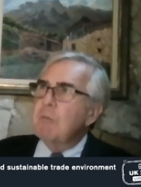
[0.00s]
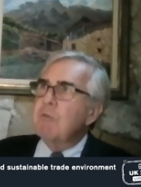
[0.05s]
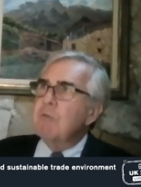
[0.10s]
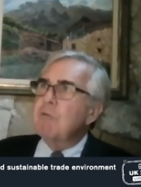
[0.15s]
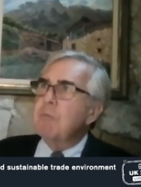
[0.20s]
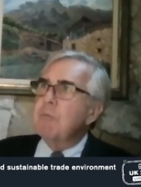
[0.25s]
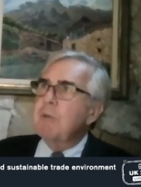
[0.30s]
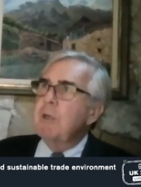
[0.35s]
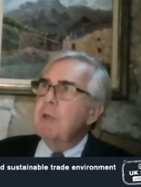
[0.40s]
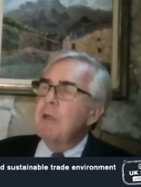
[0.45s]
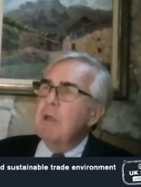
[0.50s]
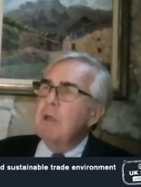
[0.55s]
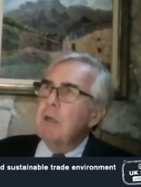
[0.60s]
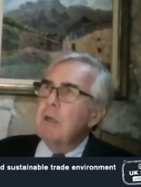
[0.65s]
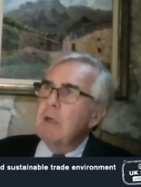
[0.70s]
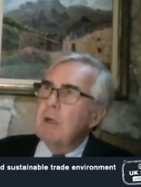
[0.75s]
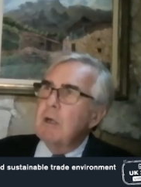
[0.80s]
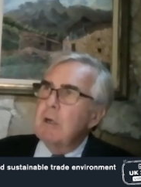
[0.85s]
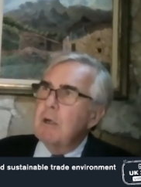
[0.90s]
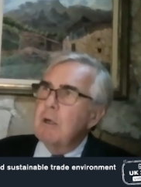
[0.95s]
which will be
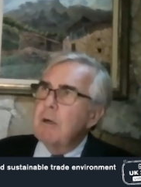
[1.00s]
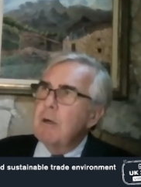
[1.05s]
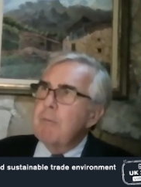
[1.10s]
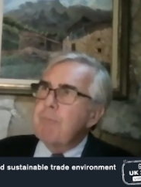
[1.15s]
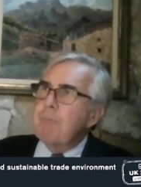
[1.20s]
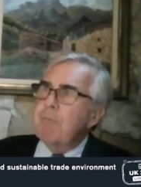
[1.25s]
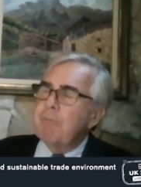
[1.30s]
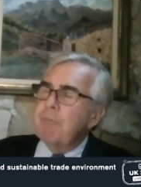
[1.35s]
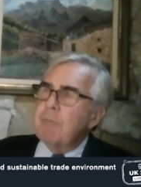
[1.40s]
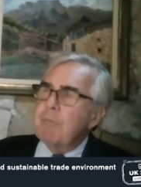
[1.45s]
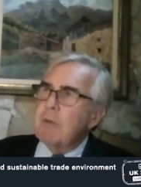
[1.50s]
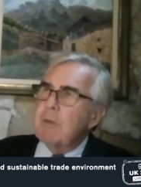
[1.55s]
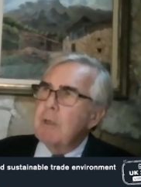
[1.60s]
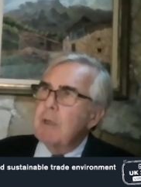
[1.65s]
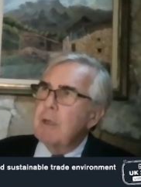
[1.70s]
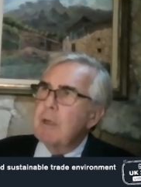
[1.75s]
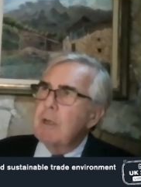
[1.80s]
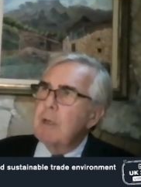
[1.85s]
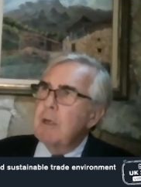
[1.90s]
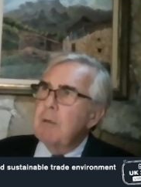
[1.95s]

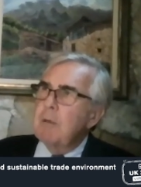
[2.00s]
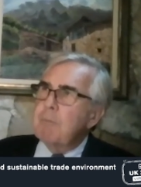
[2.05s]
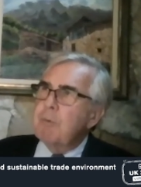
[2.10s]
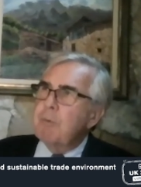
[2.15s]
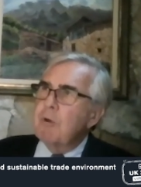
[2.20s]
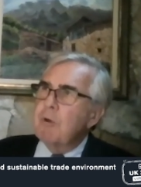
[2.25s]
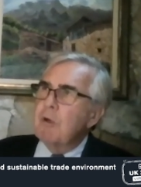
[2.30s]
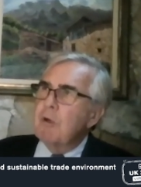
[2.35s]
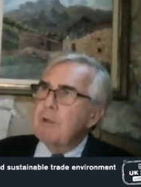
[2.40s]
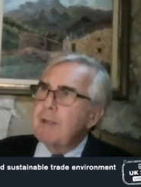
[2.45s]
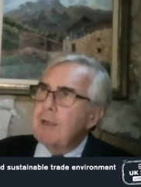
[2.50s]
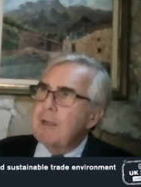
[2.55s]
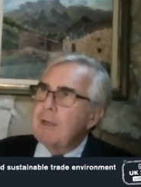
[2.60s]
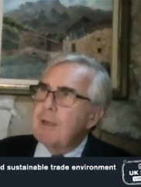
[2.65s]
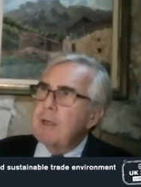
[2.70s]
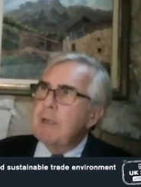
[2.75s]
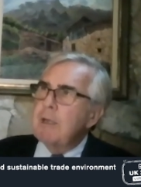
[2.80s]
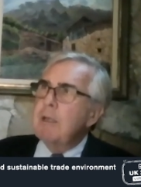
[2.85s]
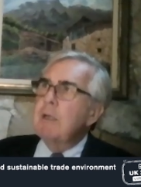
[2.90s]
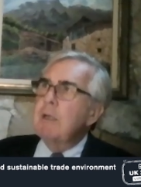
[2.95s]
put
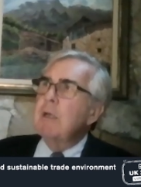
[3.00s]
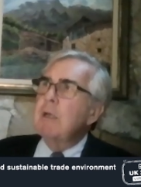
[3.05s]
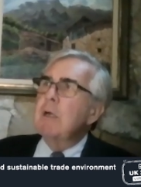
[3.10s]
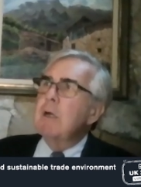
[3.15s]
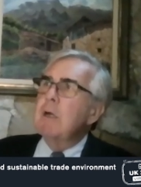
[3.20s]
online